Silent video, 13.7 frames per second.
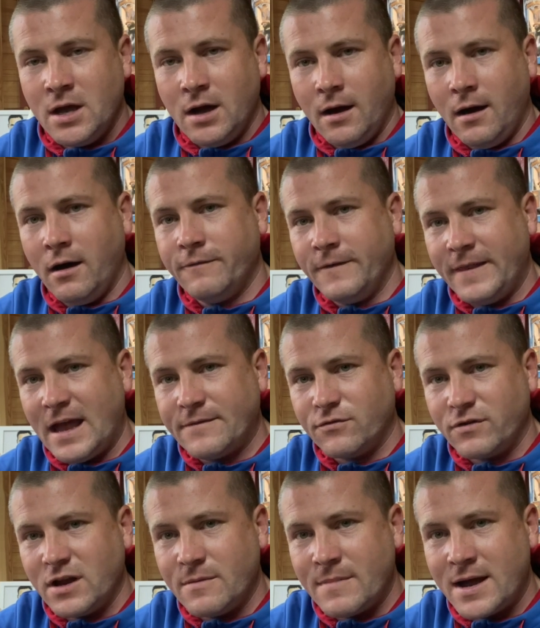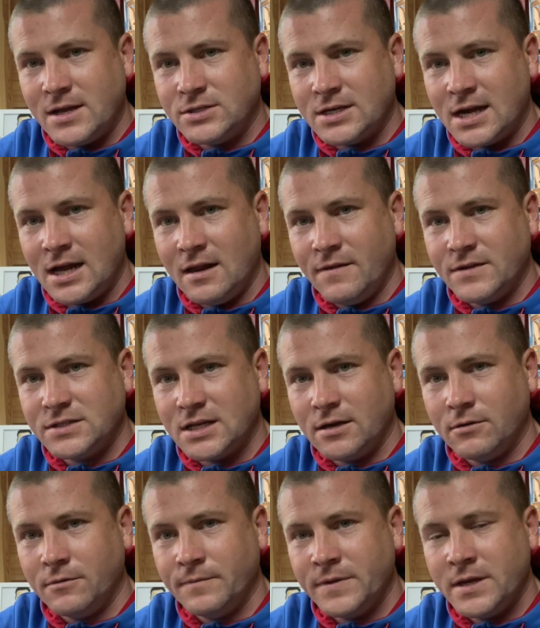I think they have a rematch at Hell in a
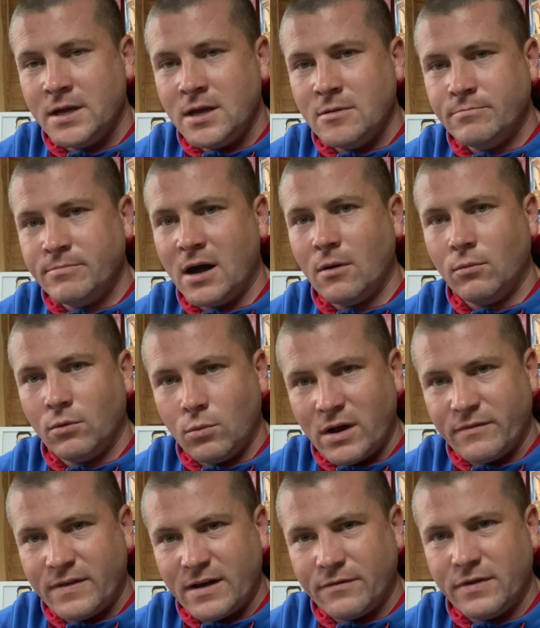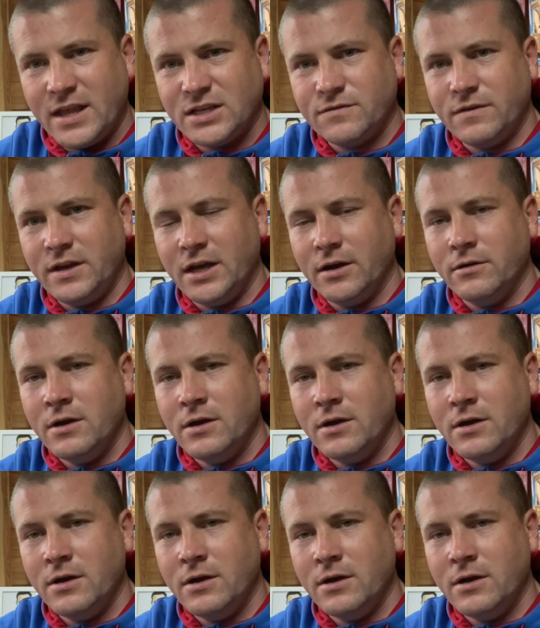Cell, but we'll wait for that for the next video.